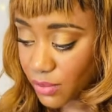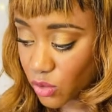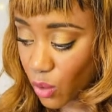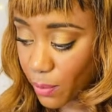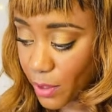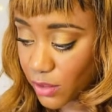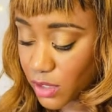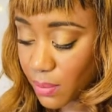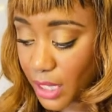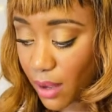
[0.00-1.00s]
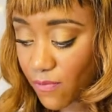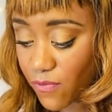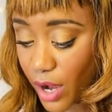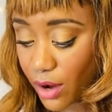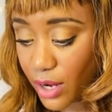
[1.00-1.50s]
Scorpios, to become
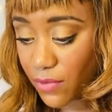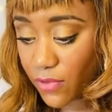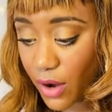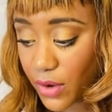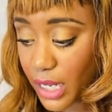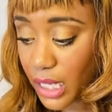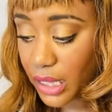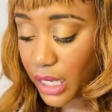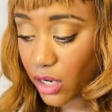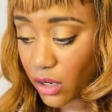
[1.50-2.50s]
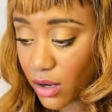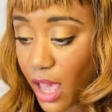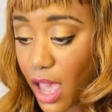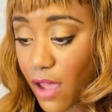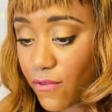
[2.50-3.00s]
very, very clear
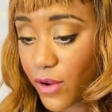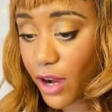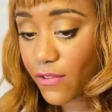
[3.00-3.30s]
and very,